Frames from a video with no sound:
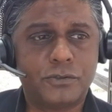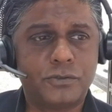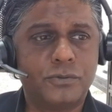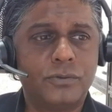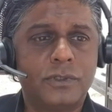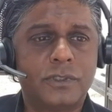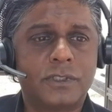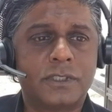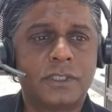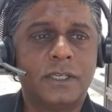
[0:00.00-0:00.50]

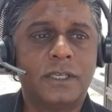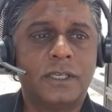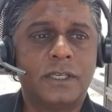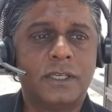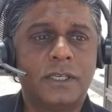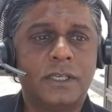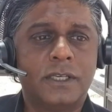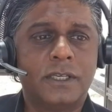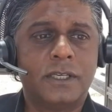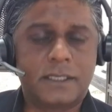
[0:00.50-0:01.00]
tools
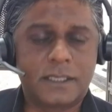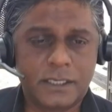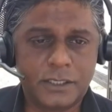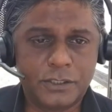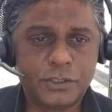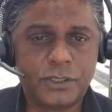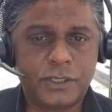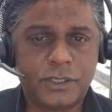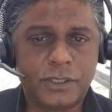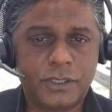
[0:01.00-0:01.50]
that
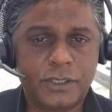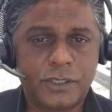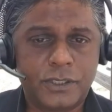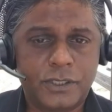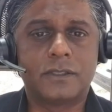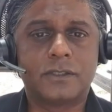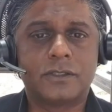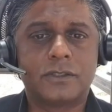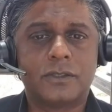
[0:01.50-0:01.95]
can turn this out.